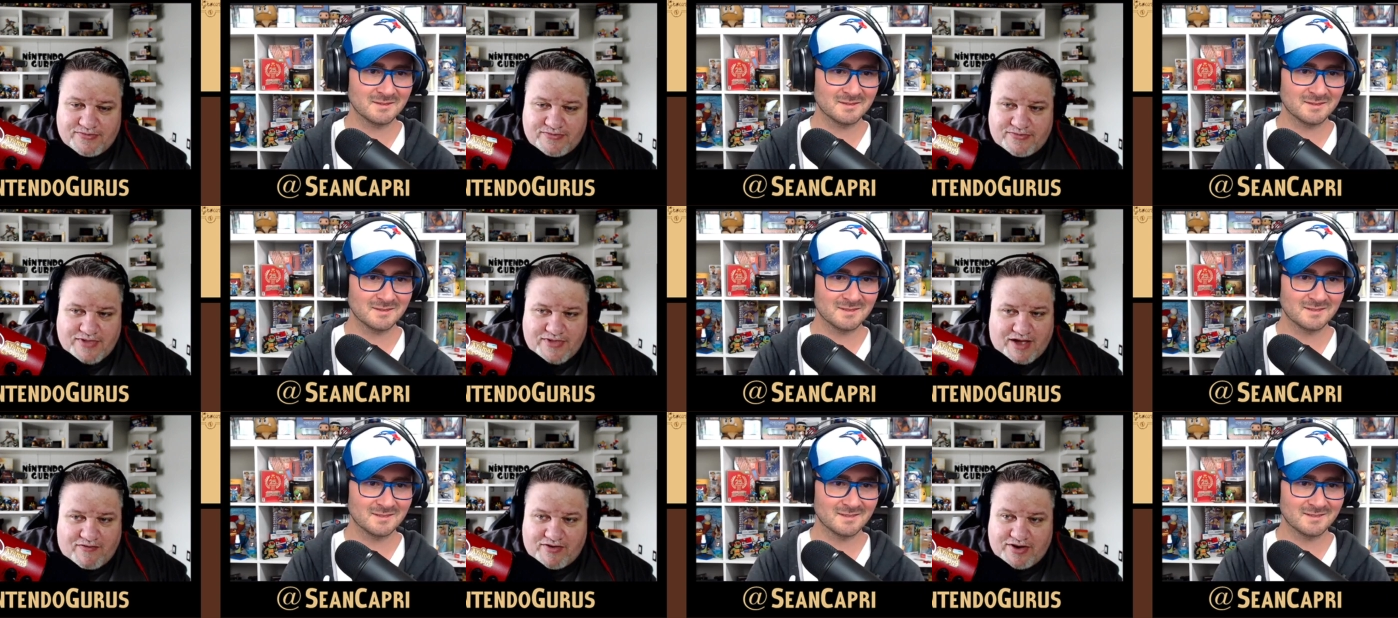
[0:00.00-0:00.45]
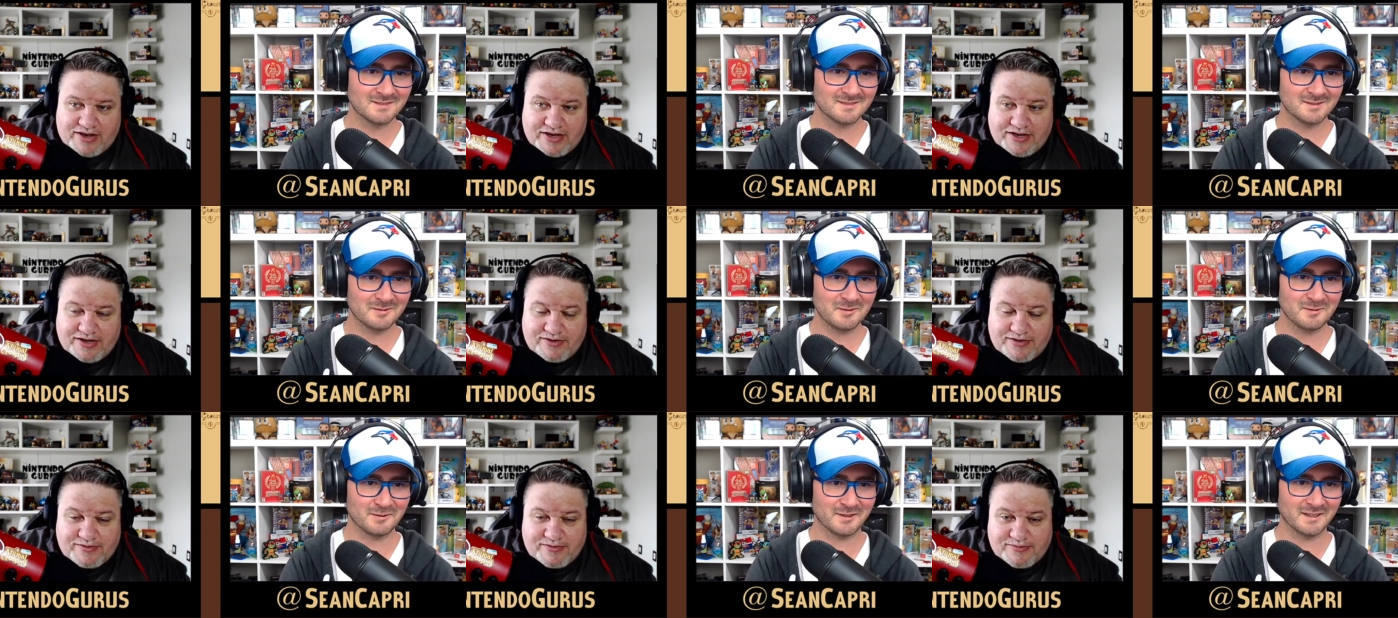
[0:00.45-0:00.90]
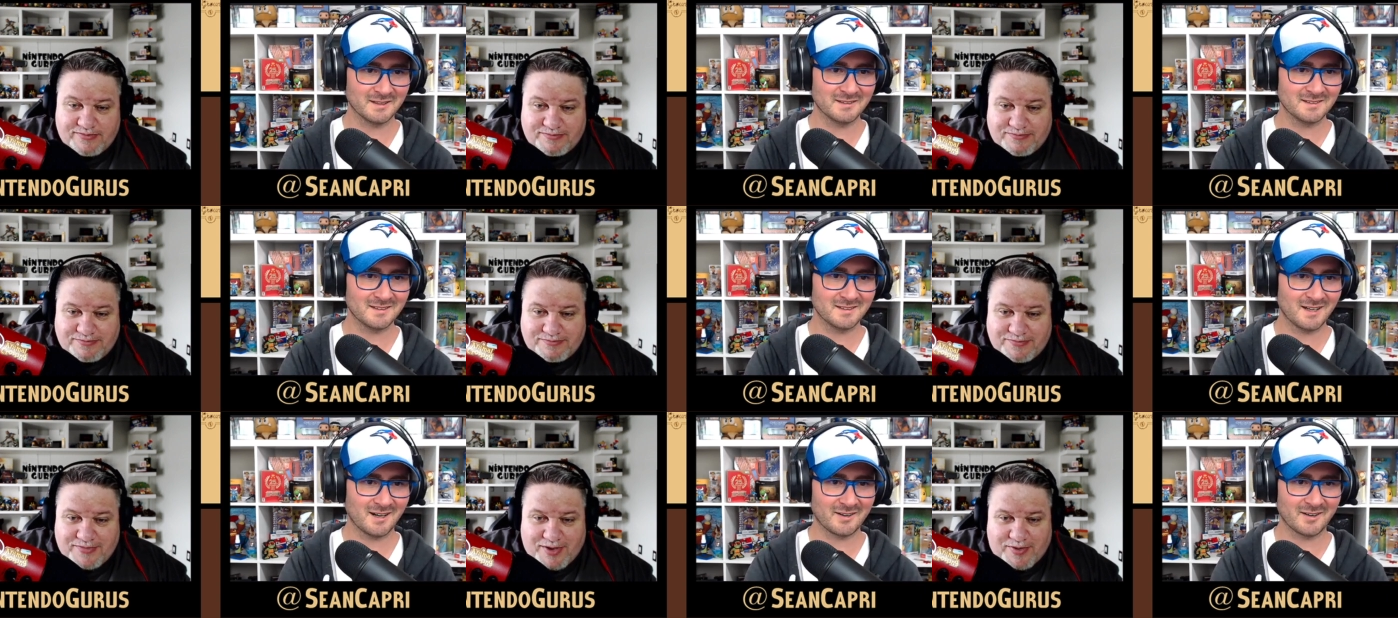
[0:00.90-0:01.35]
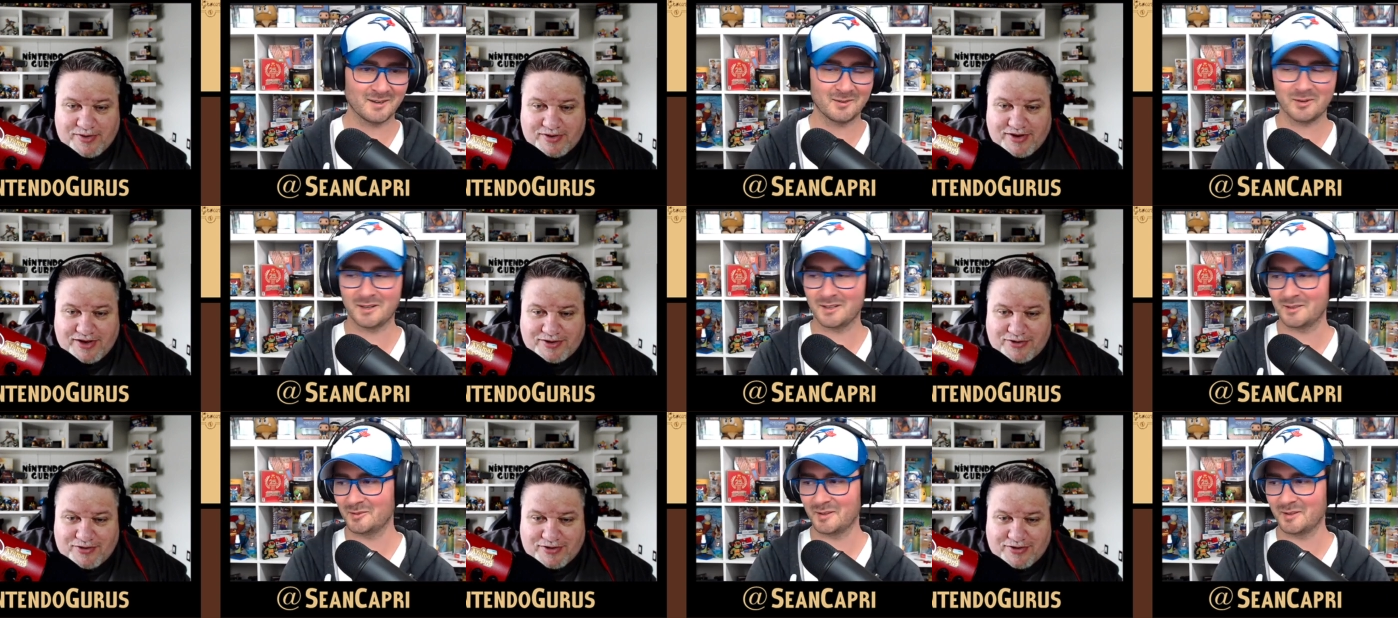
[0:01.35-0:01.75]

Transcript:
Speaker 1: Not really. It'd be fun. All right. Well, okay.